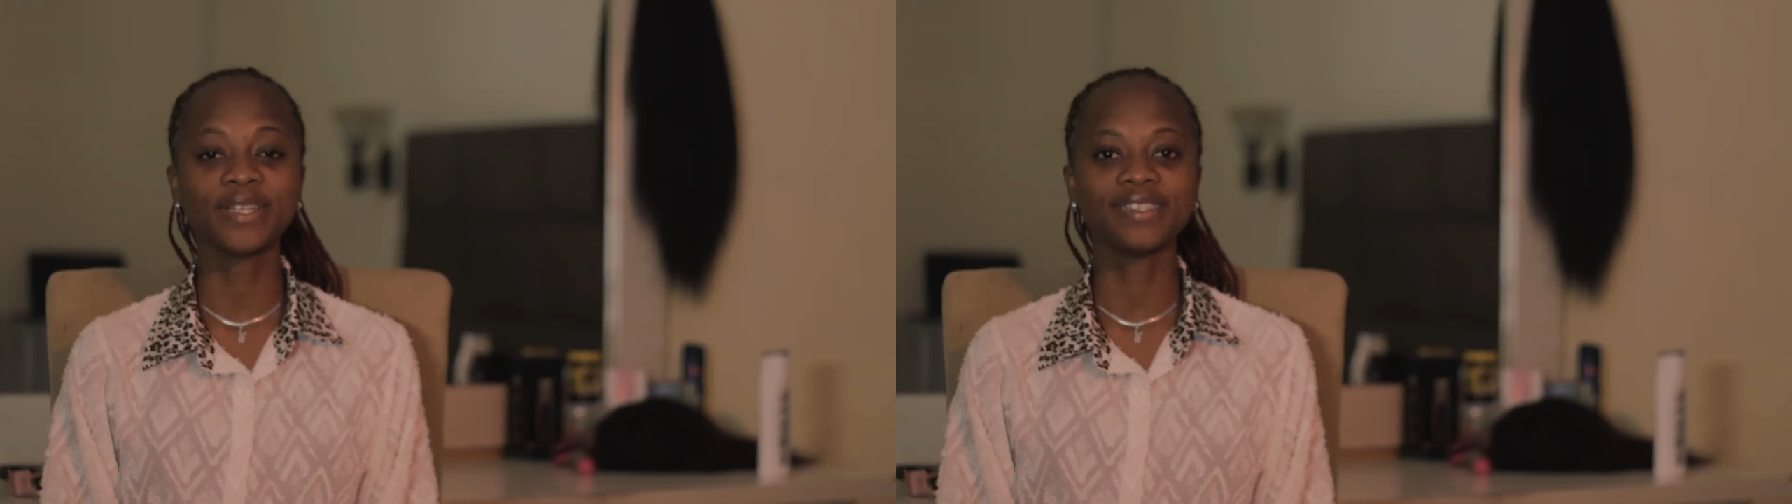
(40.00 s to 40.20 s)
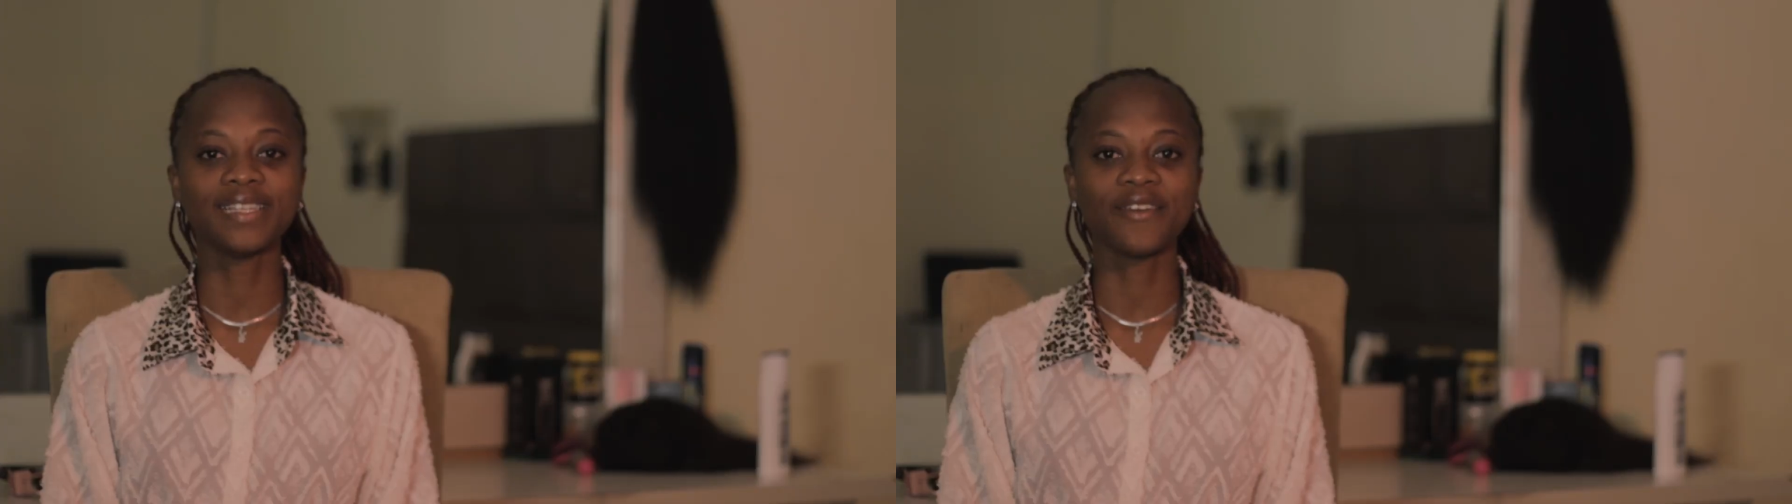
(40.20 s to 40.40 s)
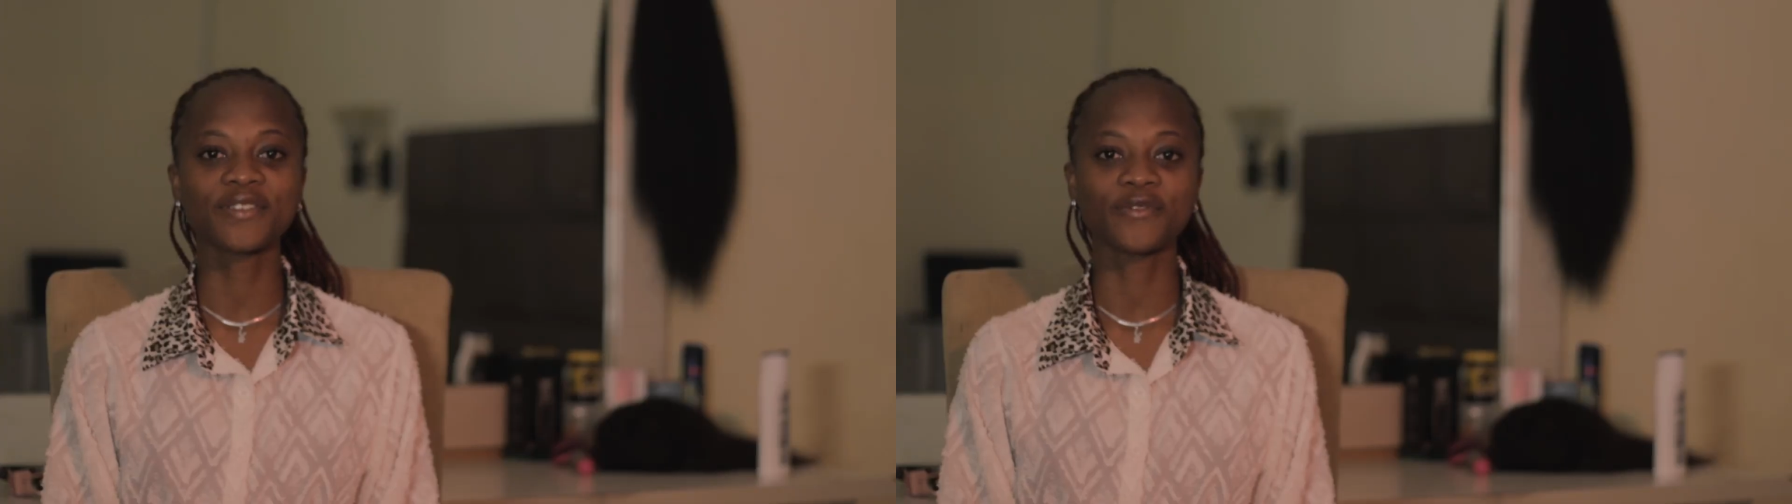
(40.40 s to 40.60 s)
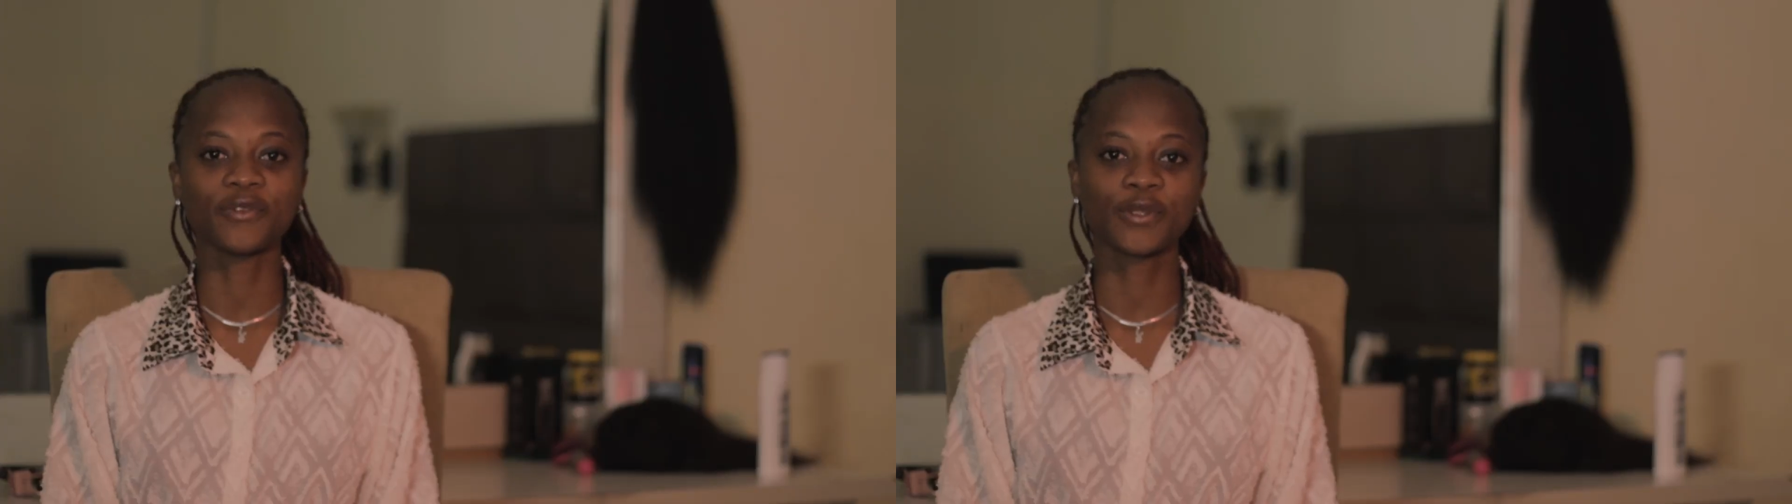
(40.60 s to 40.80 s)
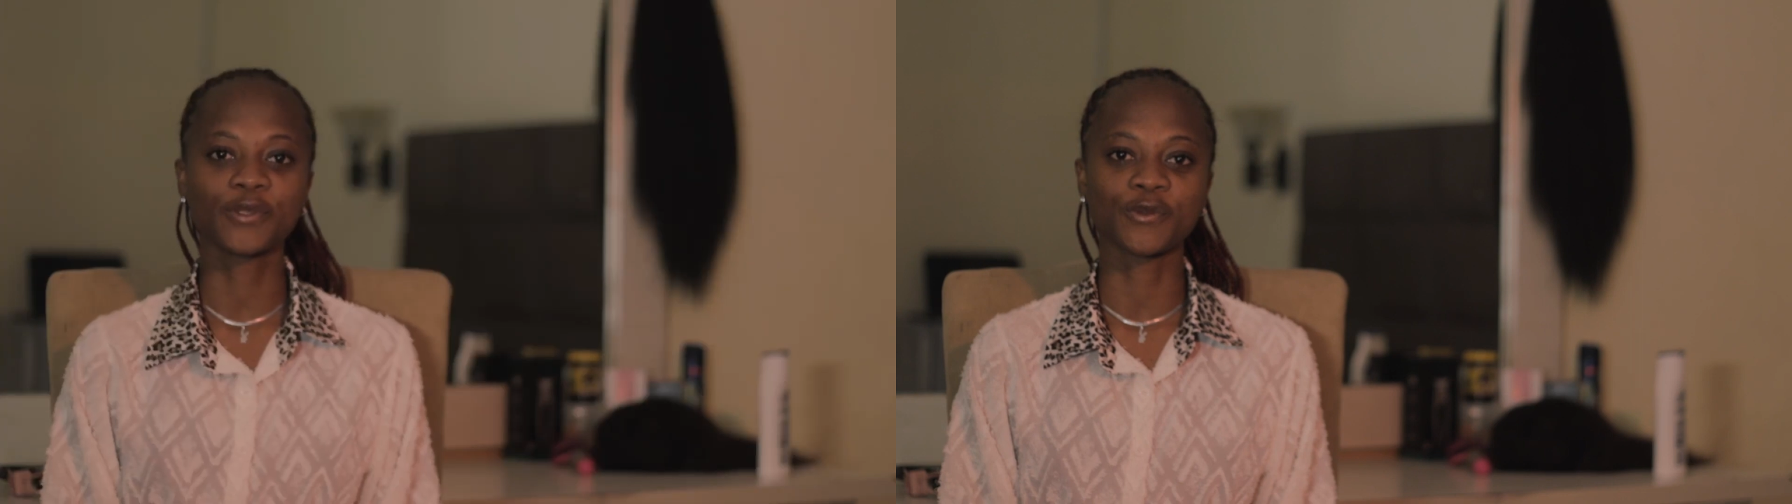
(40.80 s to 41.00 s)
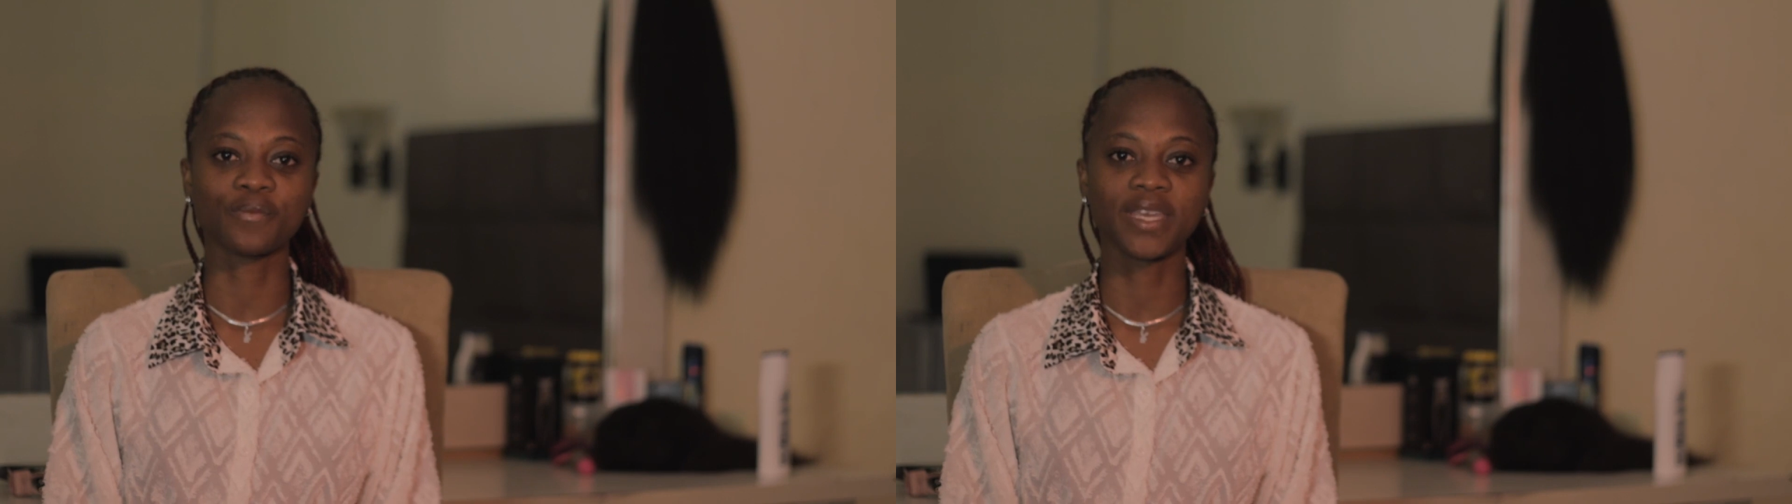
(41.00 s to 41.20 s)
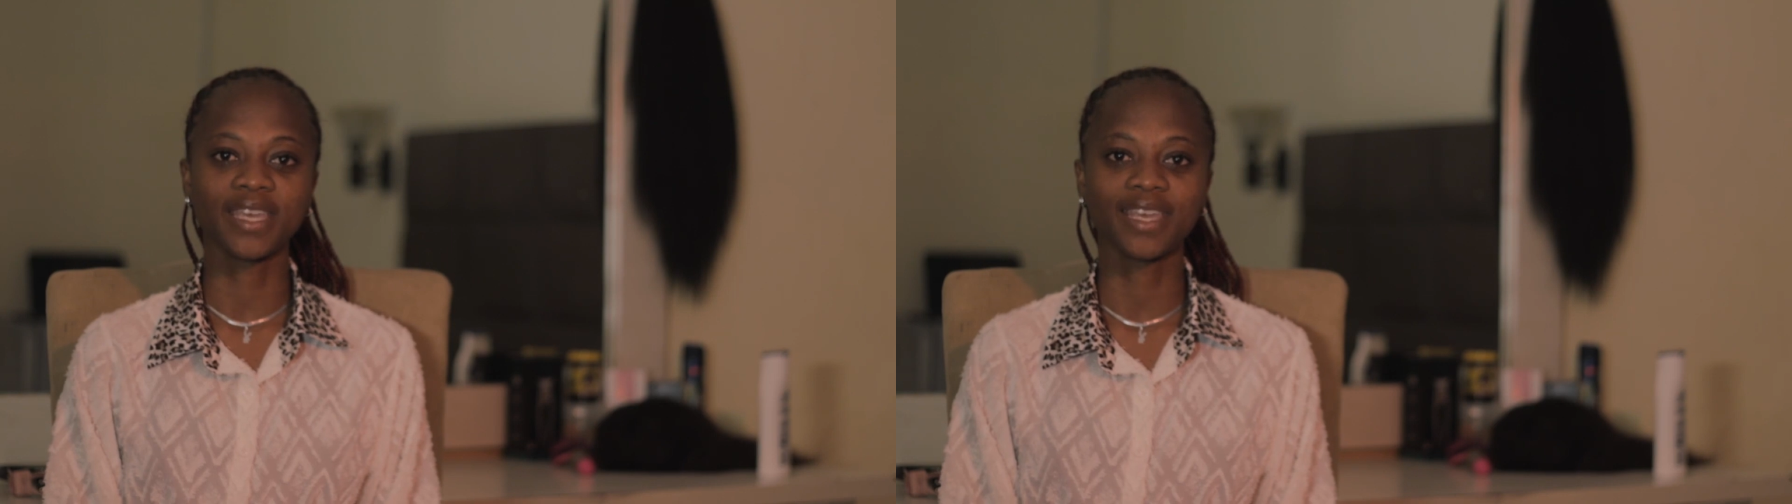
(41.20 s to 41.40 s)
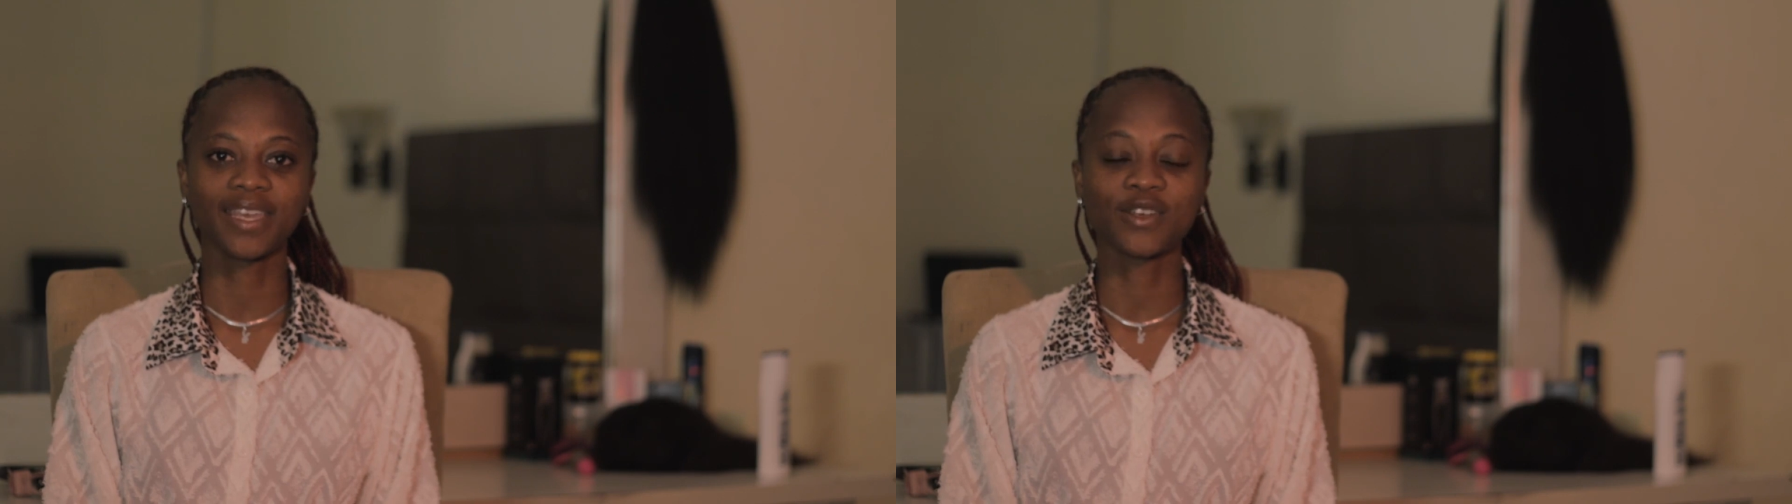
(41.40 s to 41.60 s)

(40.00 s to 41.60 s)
been a lifesaver to me